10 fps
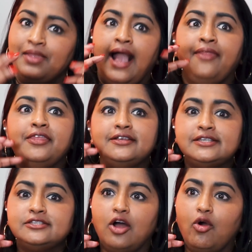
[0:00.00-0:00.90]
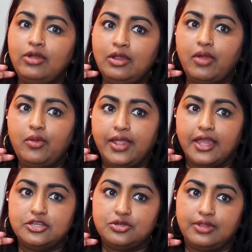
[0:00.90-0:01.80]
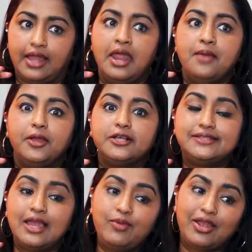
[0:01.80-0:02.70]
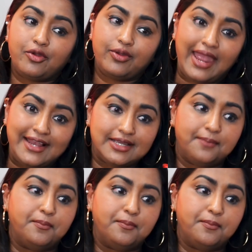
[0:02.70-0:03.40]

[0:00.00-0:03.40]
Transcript: And this is the only way we can do that, because then we create a